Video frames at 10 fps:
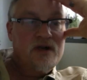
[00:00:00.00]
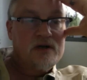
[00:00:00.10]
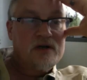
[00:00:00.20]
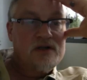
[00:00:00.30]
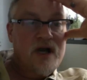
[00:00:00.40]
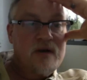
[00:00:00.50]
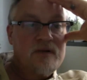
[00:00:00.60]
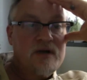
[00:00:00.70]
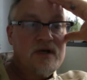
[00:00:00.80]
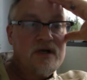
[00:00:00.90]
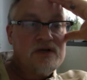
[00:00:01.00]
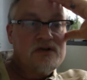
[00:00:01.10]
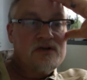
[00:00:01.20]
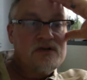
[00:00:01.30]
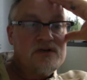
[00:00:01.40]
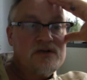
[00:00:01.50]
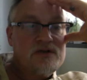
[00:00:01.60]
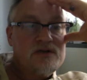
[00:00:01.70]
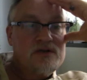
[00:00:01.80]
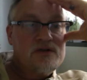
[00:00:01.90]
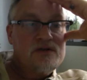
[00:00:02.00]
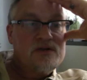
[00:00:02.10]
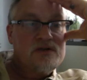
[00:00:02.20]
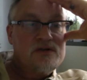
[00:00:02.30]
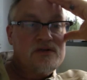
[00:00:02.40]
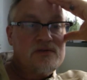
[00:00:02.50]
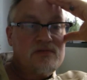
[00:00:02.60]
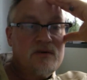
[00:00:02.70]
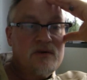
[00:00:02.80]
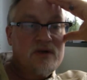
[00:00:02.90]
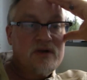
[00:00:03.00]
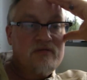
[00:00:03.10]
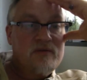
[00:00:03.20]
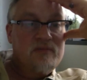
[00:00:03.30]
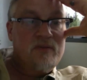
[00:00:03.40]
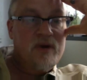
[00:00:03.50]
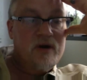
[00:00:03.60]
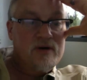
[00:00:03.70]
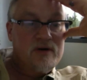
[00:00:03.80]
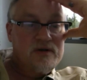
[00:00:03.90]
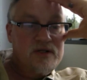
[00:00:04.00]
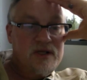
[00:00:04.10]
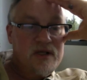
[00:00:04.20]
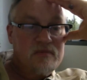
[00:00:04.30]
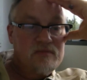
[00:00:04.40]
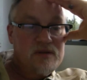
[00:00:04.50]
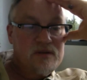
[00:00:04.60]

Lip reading: at the top. So we're looking for partner teams.